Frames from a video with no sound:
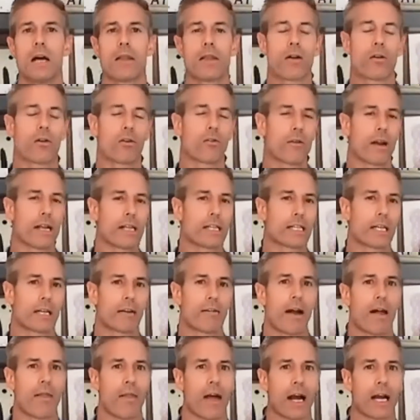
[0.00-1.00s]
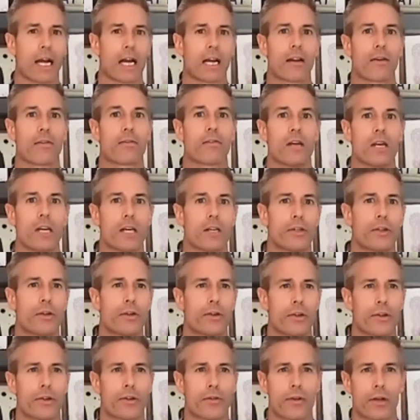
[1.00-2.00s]
They're all ranging around that kind of
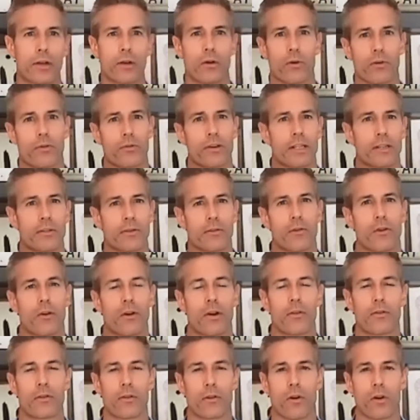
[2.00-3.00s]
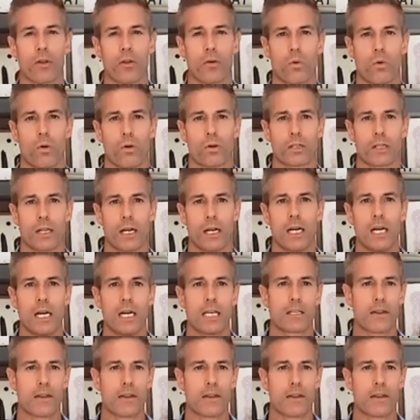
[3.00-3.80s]
2 to 3 or 3 to 4 if you're on the water.